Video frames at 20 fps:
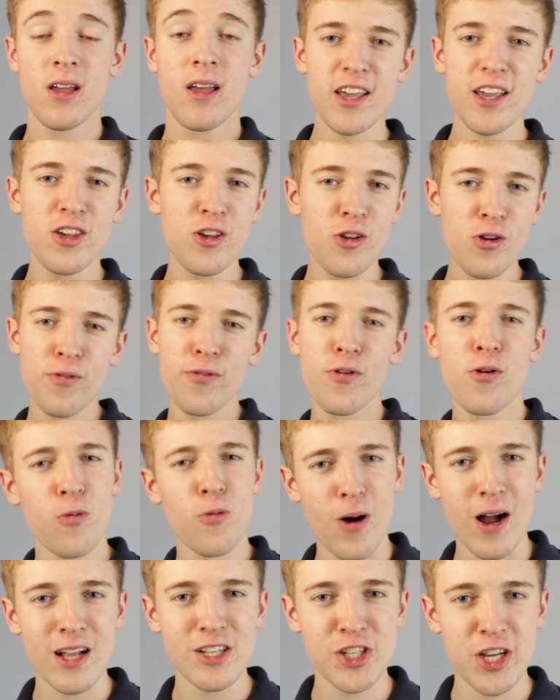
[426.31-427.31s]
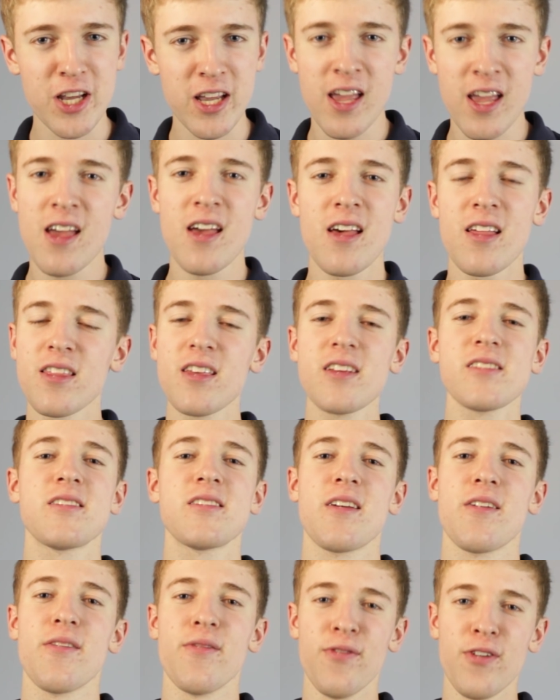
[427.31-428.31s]
Thank you for watching
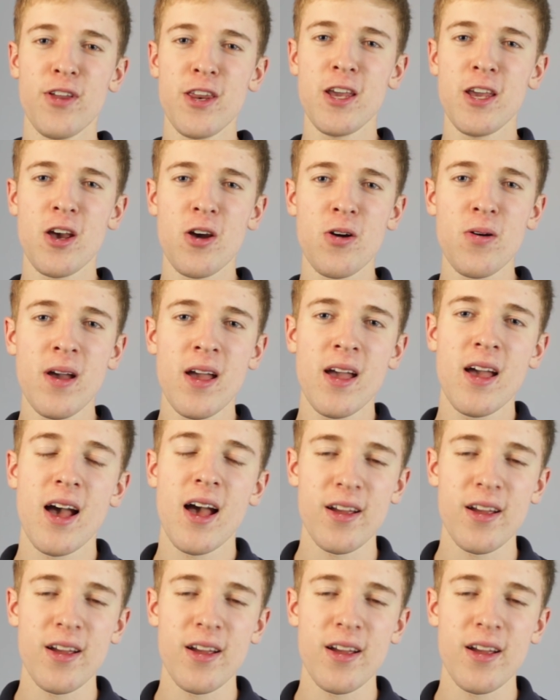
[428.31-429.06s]
this video.